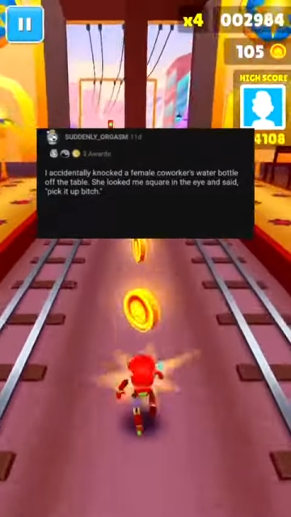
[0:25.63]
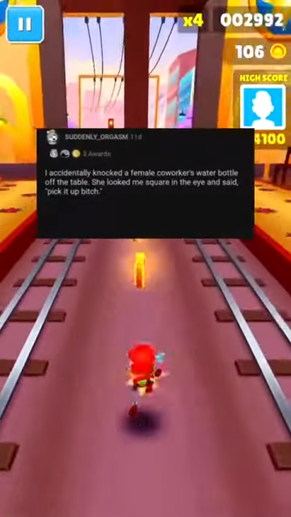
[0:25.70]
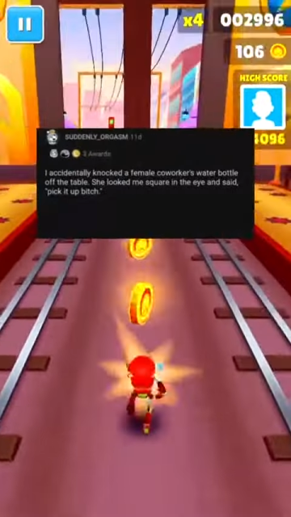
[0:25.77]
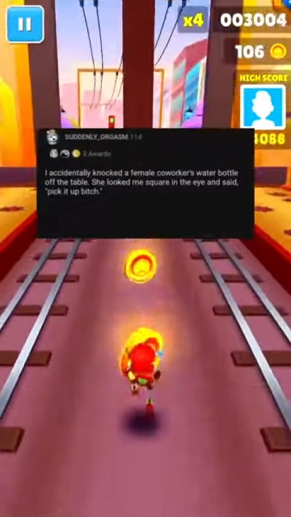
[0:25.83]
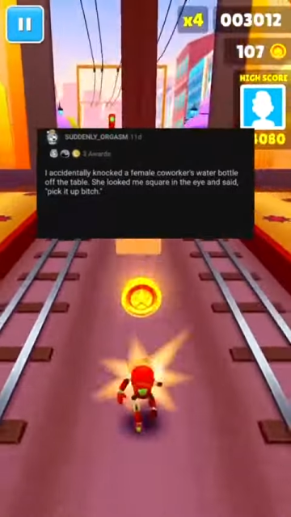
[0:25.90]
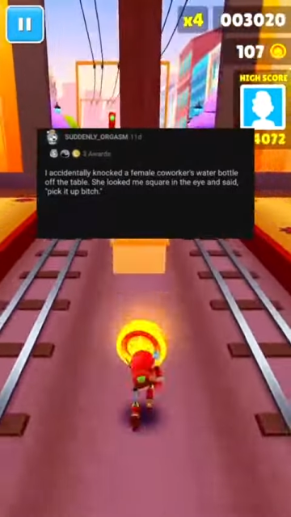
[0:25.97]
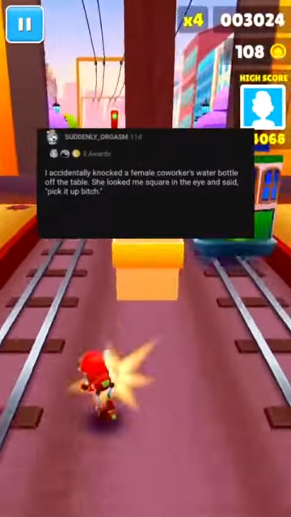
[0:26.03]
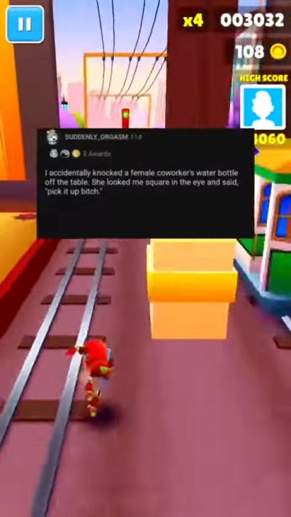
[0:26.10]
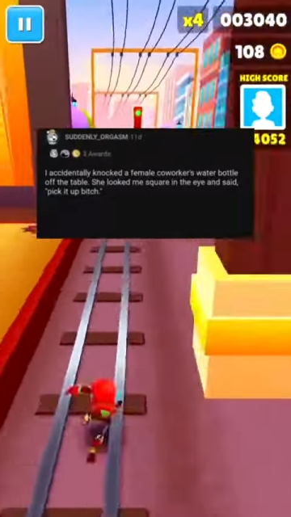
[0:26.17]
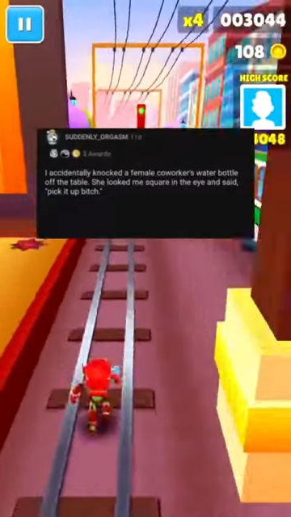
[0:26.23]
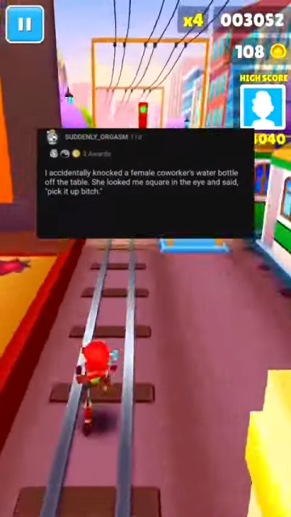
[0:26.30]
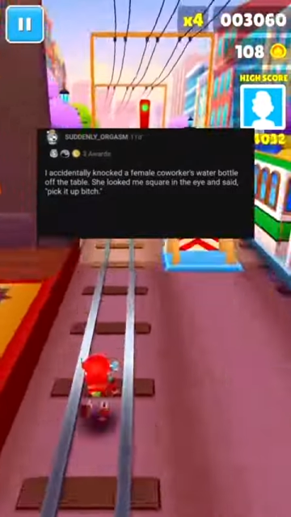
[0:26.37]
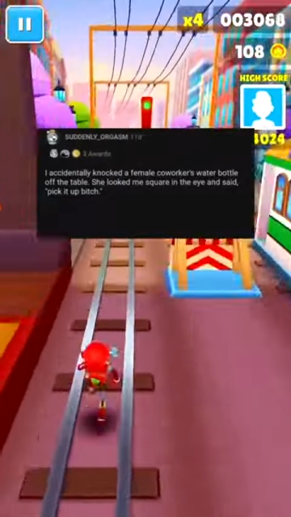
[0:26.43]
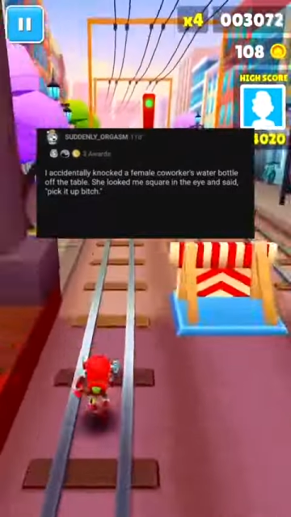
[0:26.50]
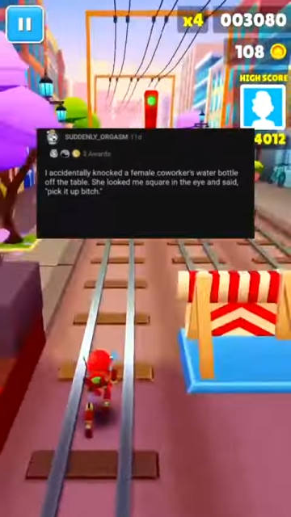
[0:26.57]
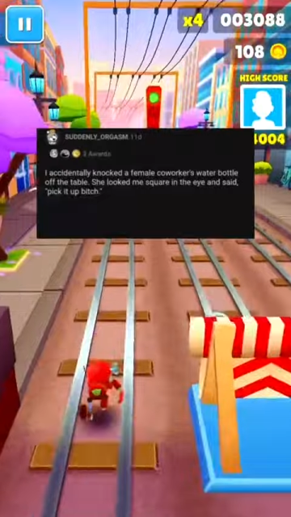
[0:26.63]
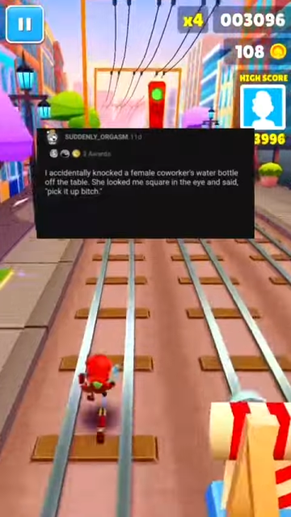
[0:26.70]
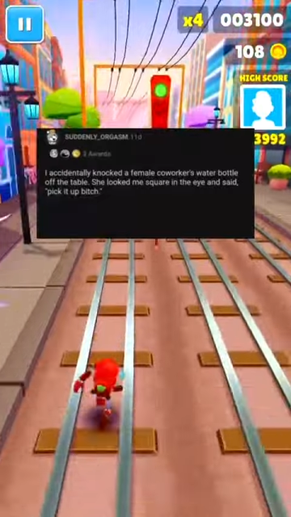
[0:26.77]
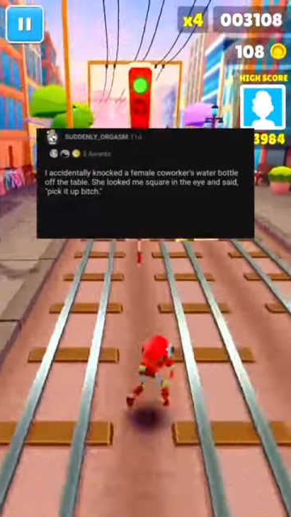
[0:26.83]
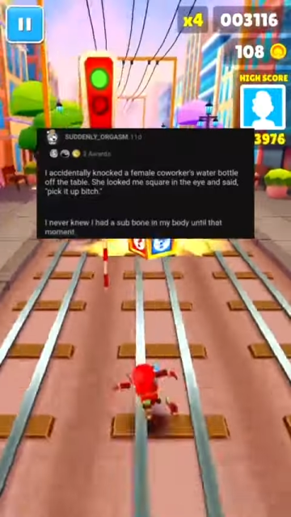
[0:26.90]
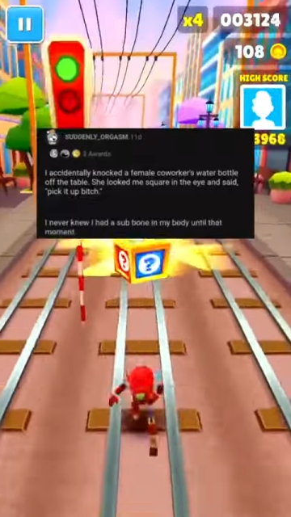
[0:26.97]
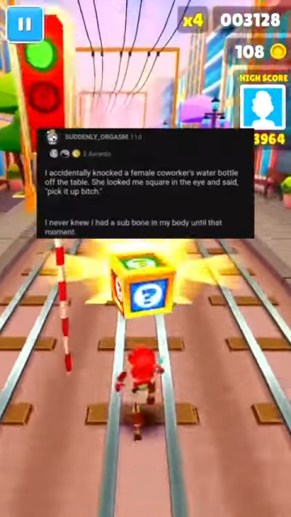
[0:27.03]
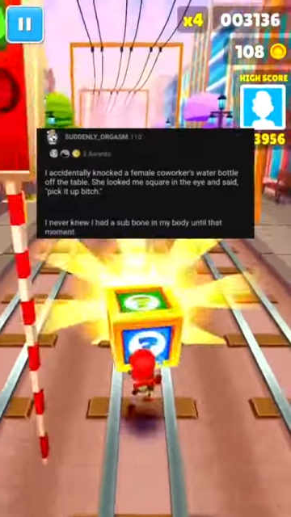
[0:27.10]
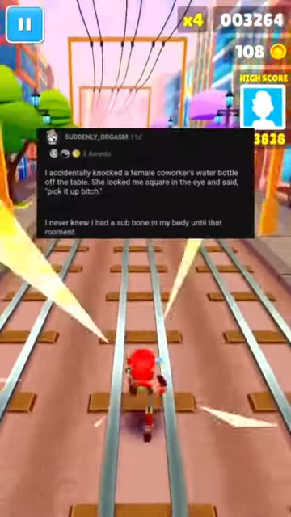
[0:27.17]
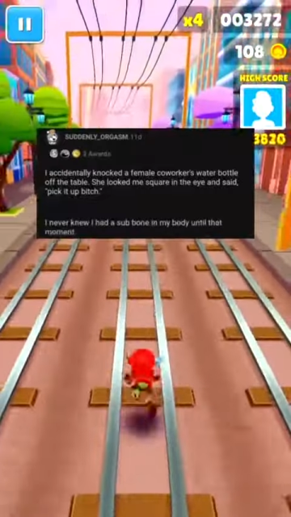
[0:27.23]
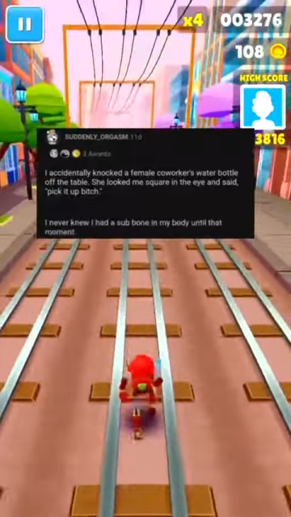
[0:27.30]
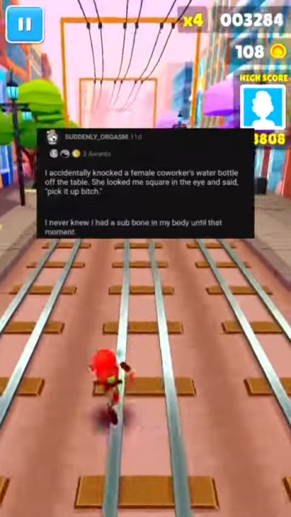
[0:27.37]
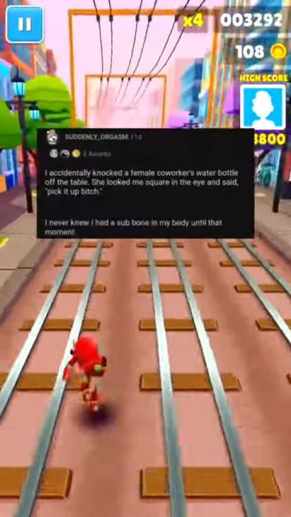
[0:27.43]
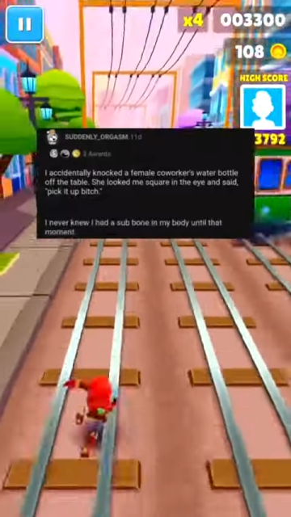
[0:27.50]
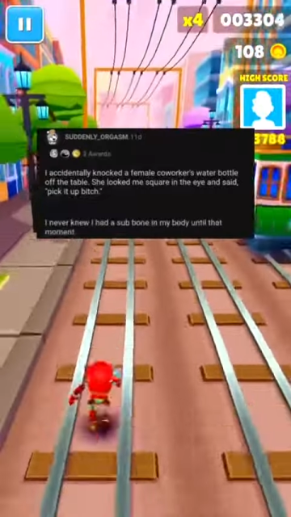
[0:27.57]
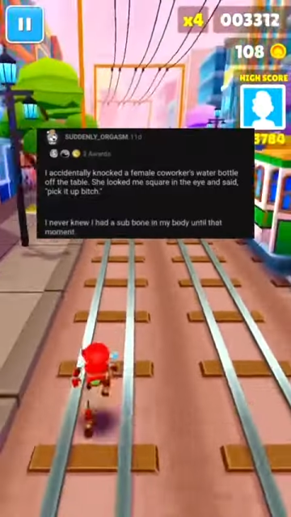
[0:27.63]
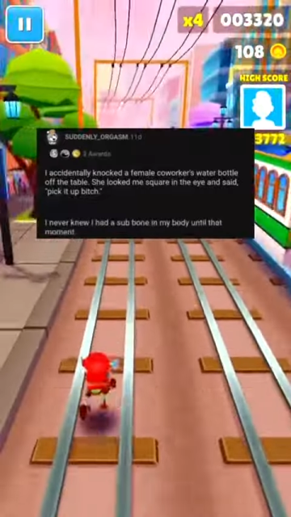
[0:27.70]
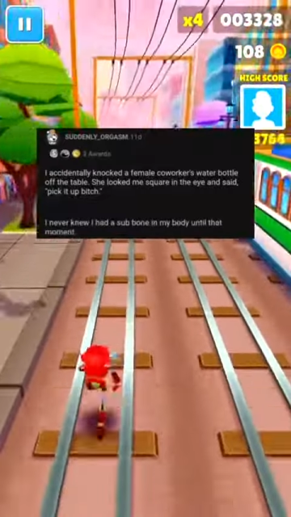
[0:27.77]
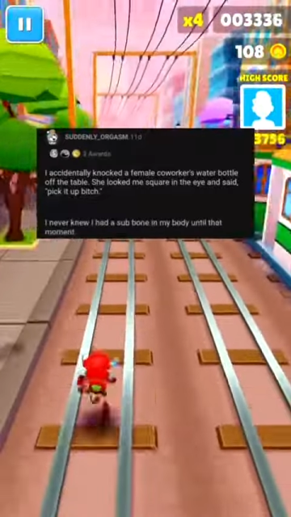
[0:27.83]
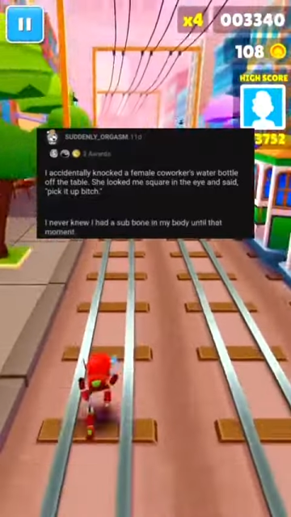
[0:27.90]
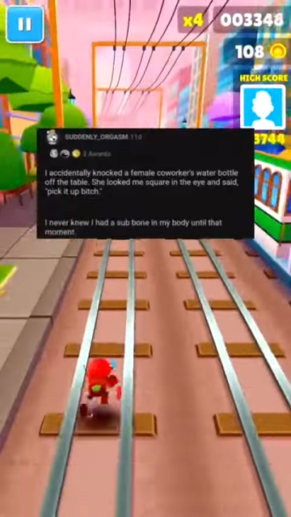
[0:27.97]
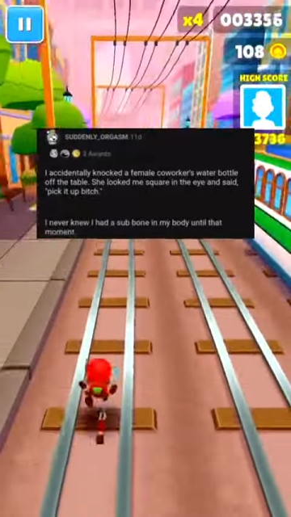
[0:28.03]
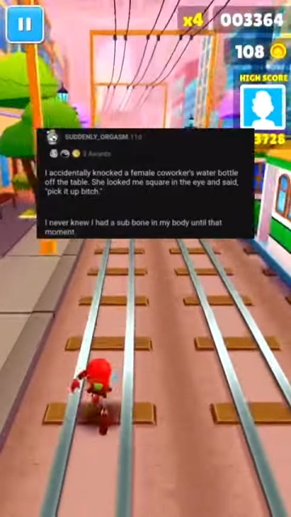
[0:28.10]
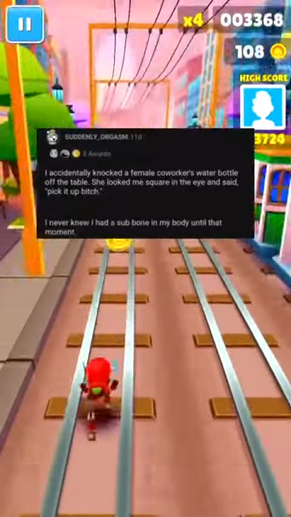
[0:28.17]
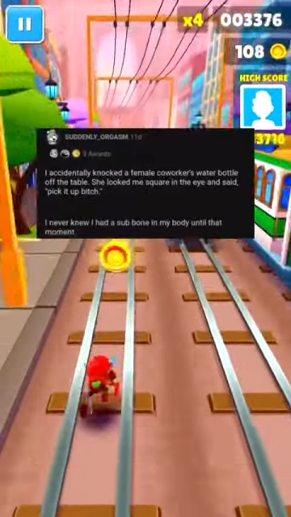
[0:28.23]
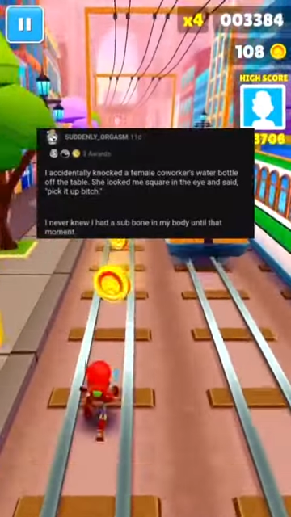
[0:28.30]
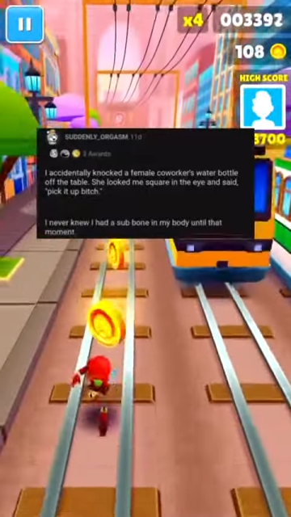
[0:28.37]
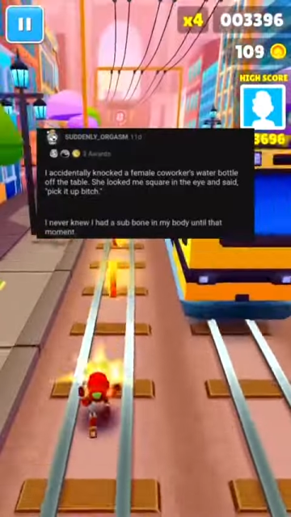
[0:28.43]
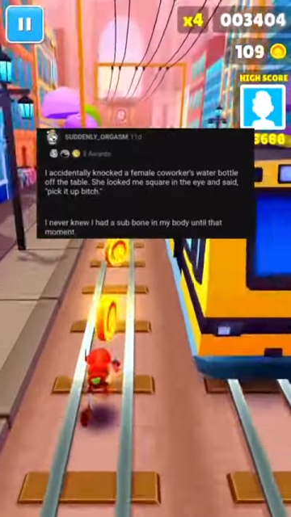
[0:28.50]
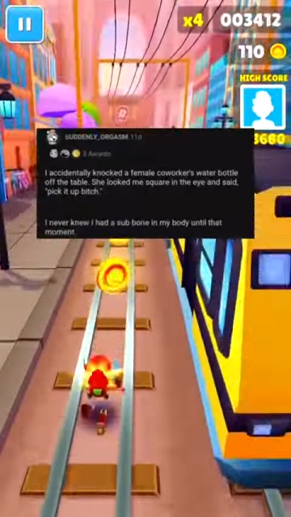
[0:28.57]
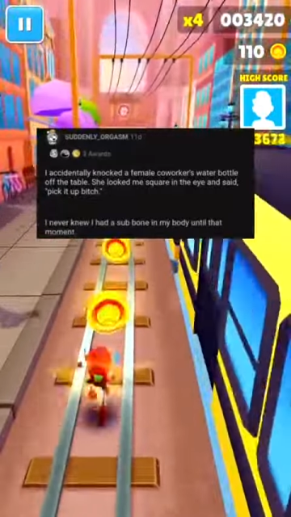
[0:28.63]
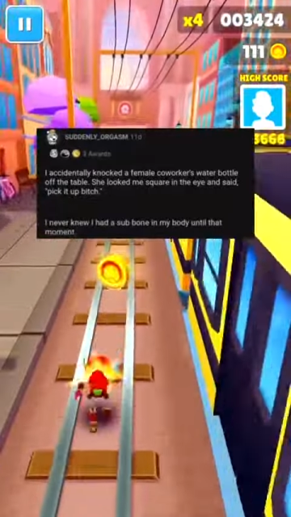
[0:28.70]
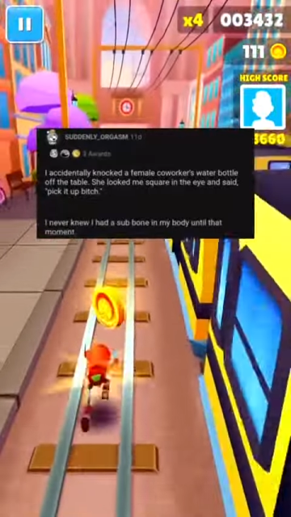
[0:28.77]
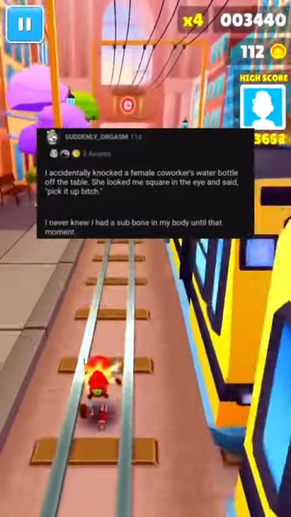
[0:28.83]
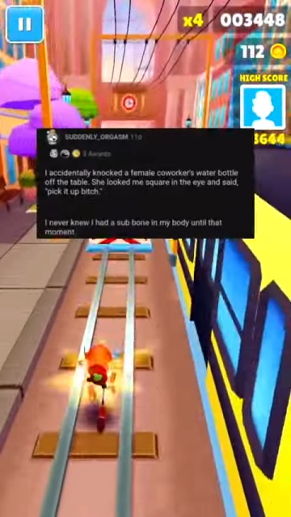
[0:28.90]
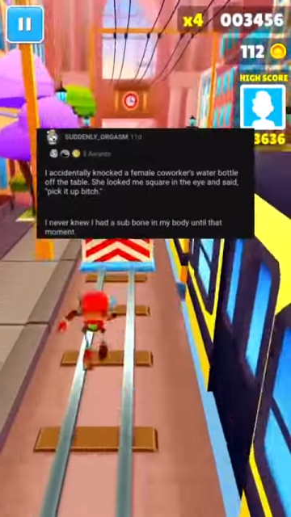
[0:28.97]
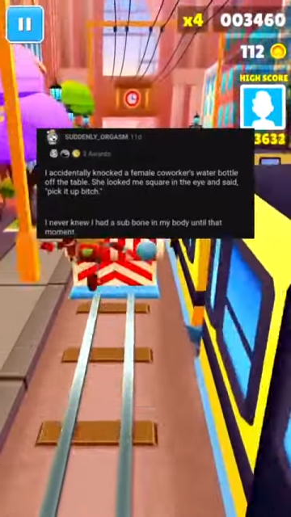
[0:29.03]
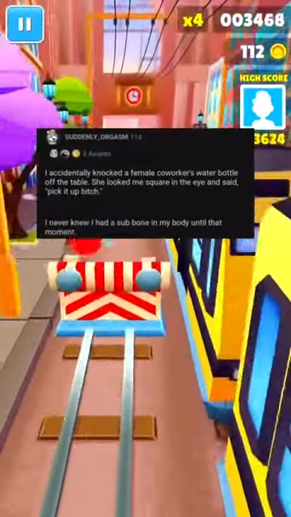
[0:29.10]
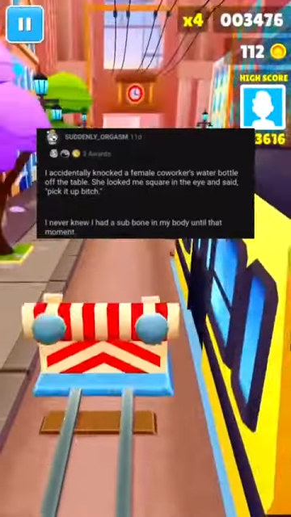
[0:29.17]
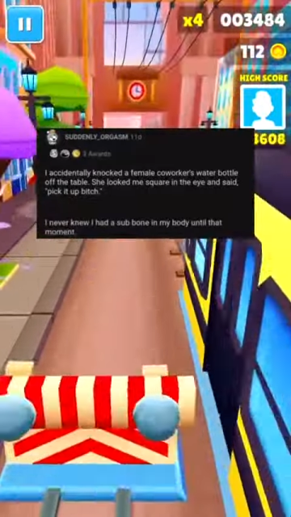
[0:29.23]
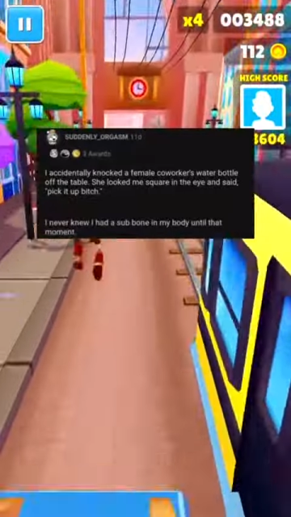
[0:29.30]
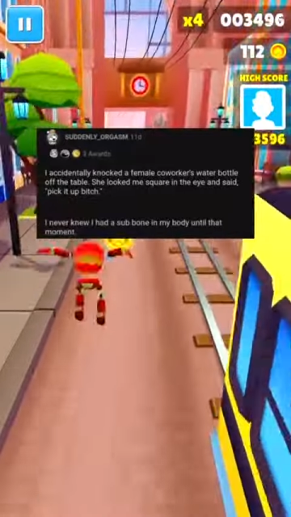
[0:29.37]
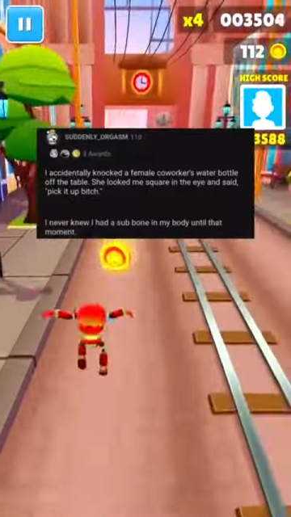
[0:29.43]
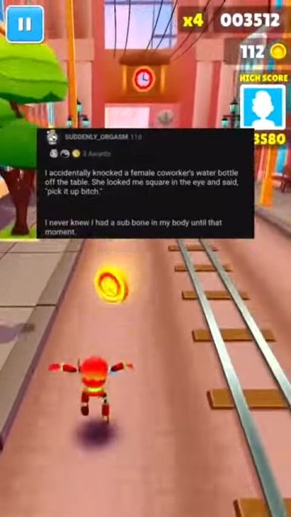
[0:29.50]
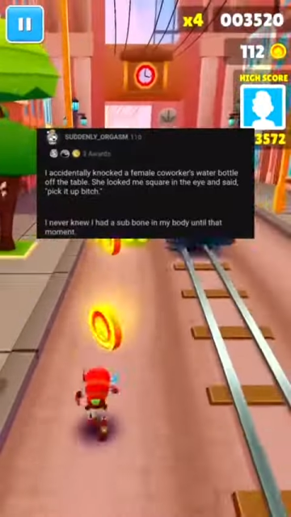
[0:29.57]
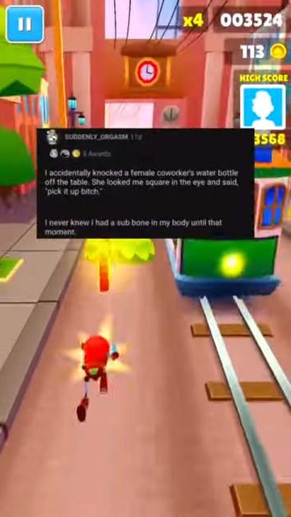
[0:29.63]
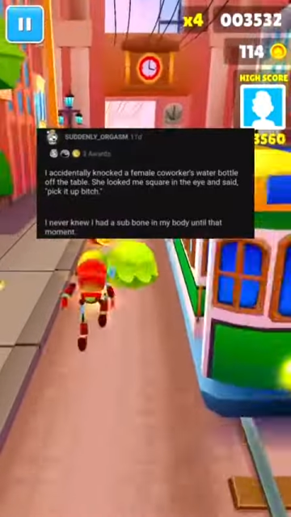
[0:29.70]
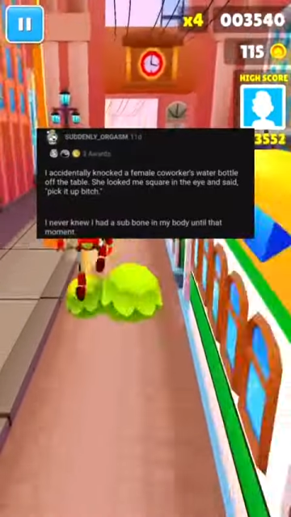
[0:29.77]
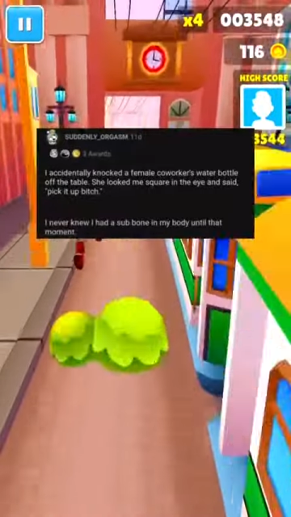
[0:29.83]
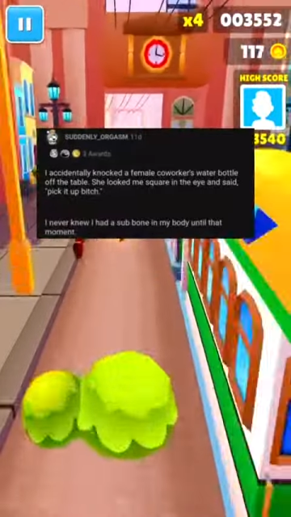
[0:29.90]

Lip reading: Nobody's mouth can be seen.